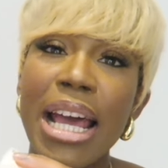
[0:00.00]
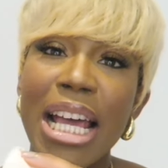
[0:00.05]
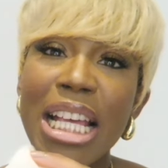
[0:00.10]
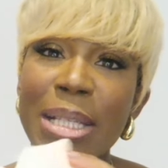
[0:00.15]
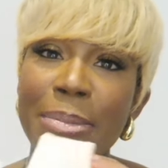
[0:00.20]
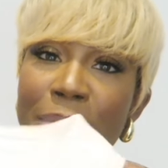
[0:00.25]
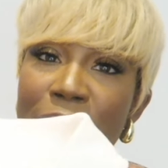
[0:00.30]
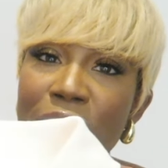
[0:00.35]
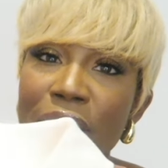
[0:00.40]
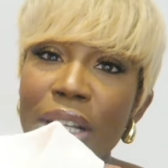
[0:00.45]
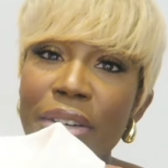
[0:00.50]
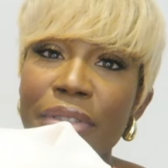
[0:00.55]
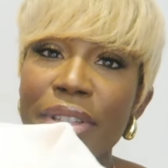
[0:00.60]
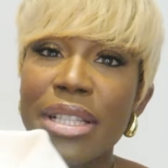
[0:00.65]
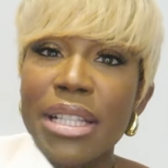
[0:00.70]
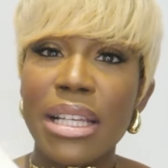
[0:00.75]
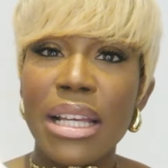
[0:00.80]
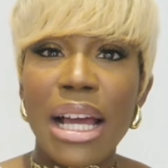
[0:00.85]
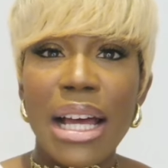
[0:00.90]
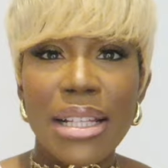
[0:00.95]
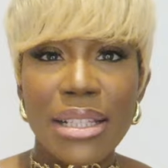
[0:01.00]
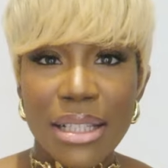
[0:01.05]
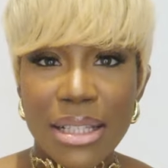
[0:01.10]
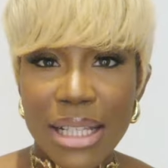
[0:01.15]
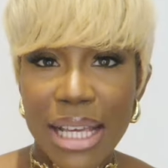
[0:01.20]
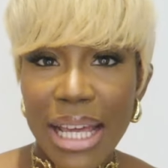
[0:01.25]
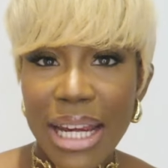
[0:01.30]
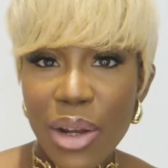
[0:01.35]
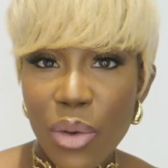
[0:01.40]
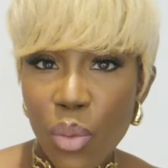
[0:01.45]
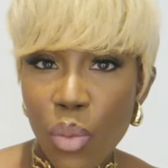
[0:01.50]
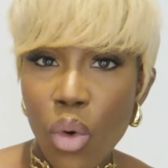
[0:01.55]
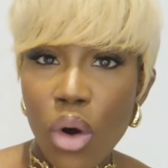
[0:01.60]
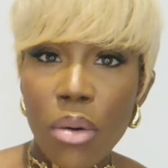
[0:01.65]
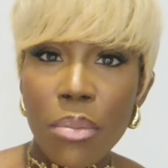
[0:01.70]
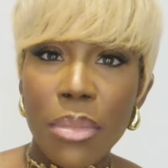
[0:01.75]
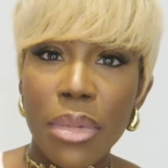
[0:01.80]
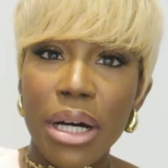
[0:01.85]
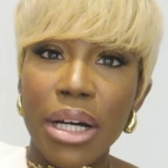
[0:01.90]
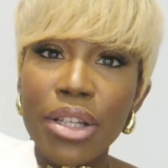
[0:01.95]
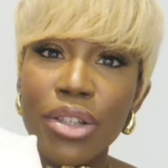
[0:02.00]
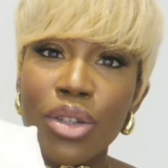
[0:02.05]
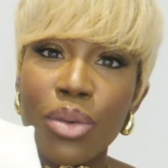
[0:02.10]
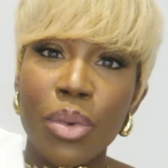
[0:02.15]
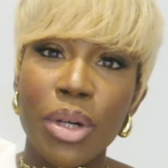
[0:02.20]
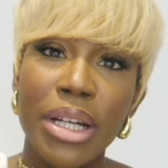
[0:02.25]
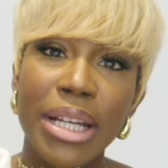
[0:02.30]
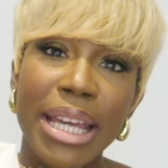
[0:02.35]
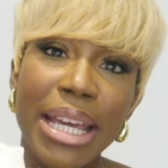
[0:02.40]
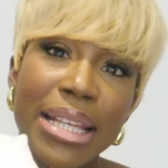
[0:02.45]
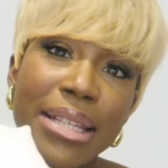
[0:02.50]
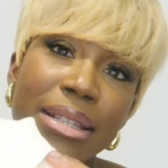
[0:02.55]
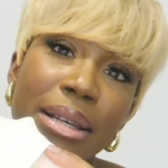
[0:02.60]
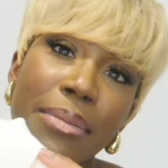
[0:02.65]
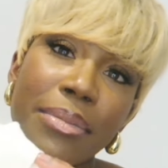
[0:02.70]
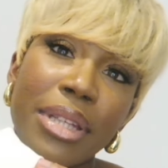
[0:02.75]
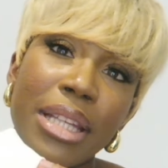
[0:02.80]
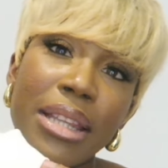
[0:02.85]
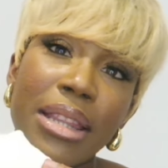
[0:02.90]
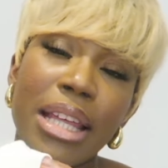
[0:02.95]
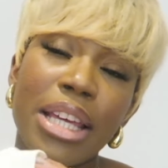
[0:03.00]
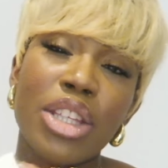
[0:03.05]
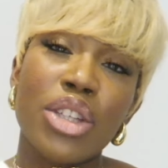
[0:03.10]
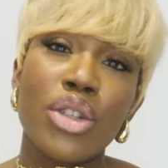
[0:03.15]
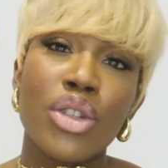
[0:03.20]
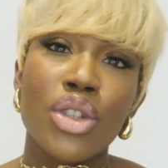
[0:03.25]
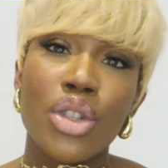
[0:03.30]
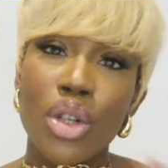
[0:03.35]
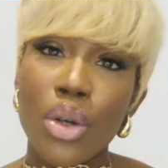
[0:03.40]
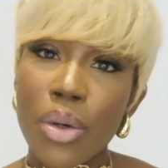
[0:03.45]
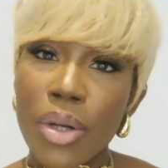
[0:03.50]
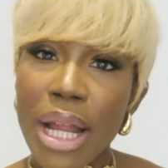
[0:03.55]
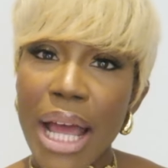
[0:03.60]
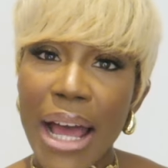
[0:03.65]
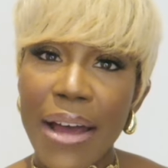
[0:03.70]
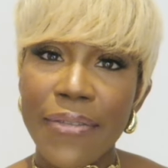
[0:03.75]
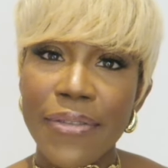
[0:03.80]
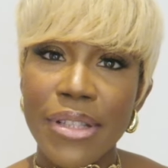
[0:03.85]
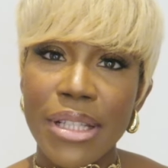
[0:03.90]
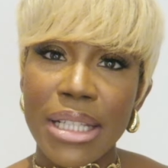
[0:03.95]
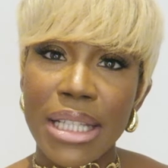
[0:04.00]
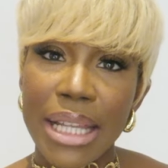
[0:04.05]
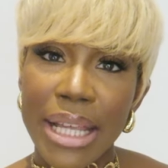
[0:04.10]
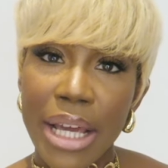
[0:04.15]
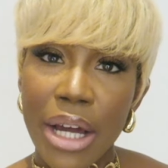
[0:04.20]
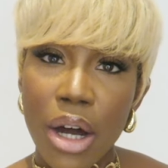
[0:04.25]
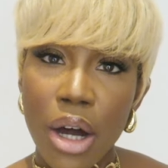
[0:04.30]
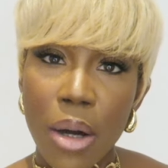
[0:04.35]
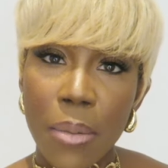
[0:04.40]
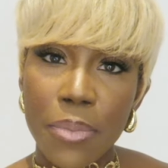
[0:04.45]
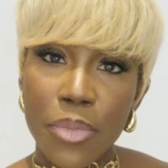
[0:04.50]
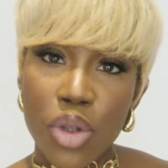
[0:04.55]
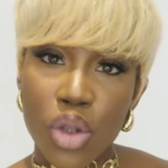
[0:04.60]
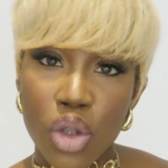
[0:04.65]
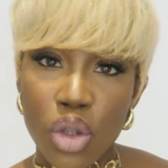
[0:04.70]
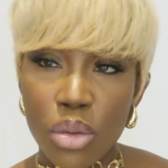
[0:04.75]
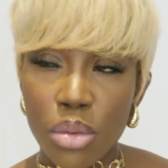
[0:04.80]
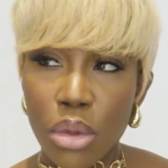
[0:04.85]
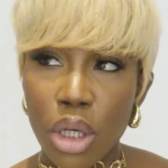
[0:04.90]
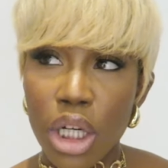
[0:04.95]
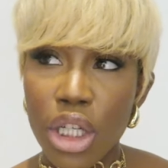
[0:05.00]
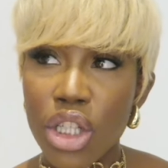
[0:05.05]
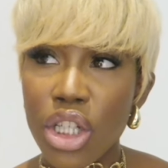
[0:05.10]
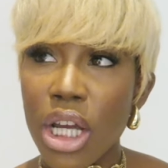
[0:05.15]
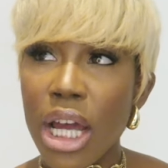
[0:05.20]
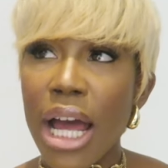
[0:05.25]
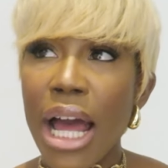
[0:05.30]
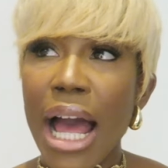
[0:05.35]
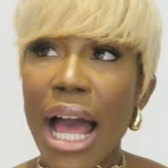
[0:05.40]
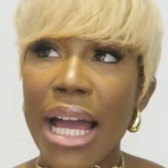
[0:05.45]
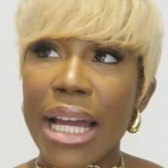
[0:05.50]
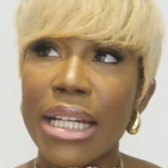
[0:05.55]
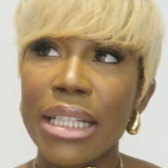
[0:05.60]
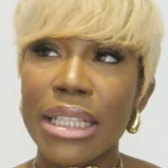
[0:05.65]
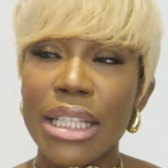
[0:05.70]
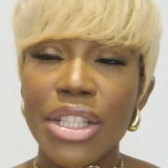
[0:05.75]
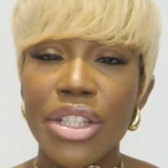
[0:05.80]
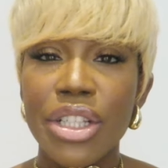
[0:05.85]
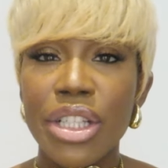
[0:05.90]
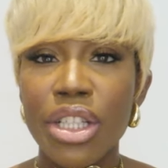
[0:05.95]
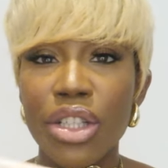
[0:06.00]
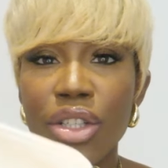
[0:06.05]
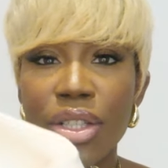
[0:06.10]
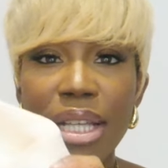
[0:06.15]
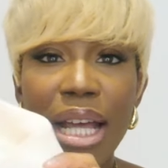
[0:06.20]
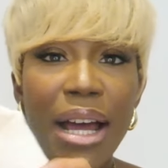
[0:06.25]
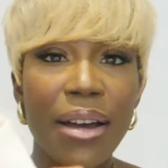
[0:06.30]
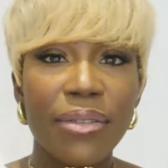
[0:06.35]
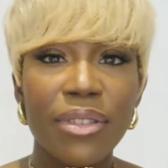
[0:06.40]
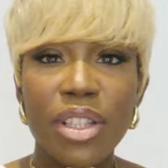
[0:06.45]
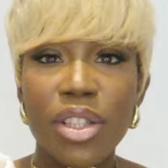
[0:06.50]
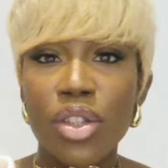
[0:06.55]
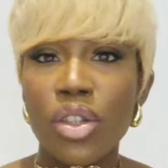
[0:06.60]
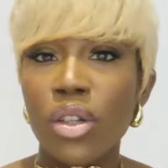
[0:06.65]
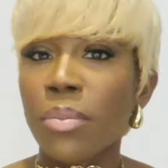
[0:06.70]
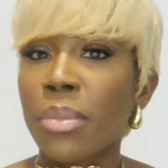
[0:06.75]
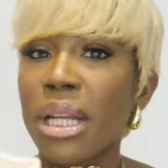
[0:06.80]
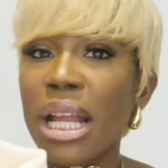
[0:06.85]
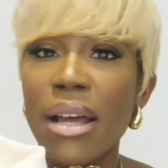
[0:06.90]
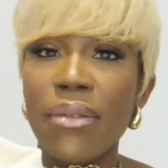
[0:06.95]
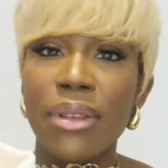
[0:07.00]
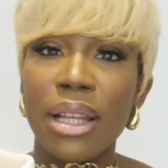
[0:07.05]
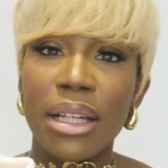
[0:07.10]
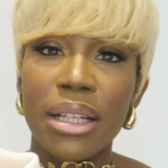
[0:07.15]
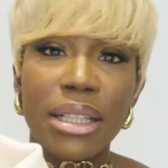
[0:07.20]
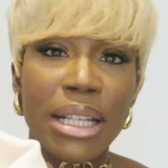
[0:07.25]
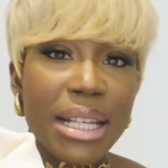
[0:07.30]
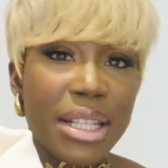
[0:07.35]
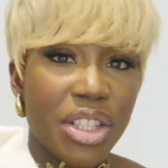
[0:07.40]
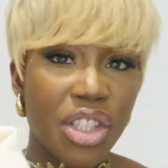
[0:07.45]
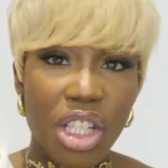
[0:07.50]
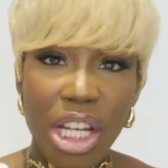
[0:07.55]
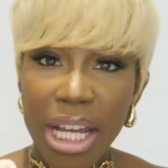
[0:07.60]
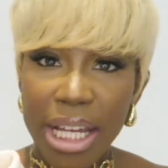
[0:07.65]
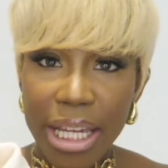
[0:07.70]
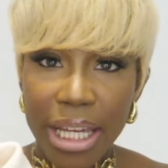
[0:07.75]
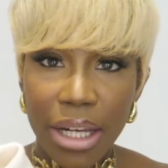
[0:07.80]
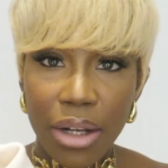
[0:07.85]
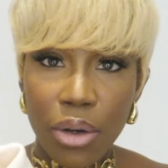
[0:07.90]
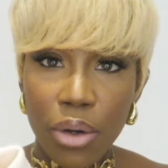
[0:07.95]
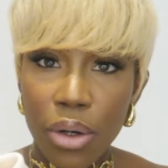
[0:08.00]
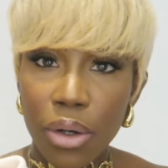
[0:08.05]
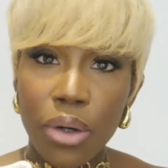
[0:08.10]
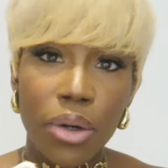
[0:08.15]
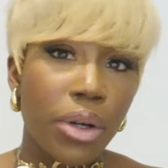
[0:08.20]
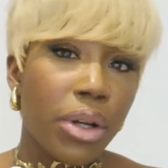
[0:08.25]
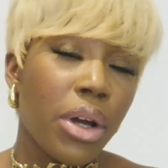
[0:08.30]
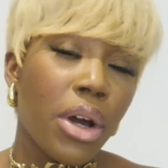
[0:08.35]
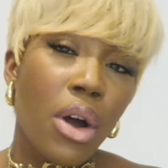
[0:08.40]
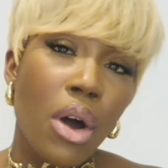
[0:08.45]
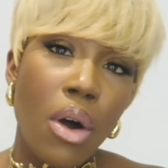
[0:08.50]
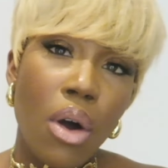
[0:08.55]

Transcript: especially obviously as it's getting warmer you want to get something that you don't have to layer up too much i could literally just have this top and have like a nice jacket on